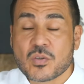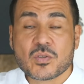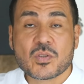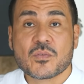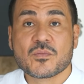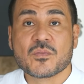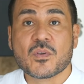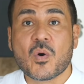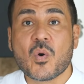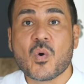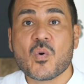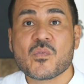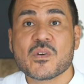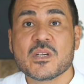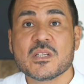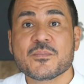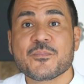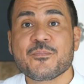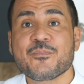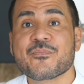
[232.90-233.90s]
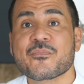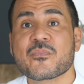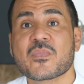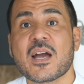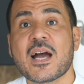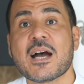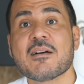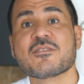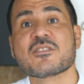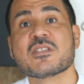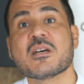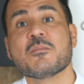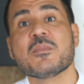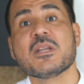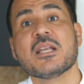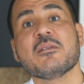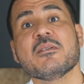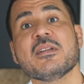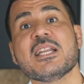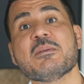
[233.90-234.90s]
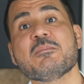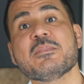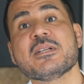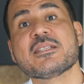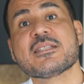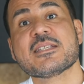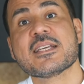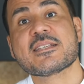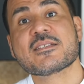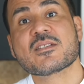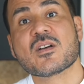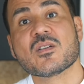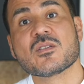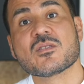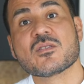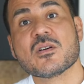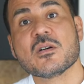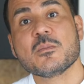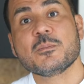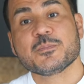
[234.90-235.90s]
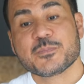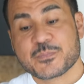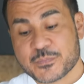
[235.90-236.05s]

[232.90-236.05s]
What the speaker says: out of the oven, have some lemon zest on top.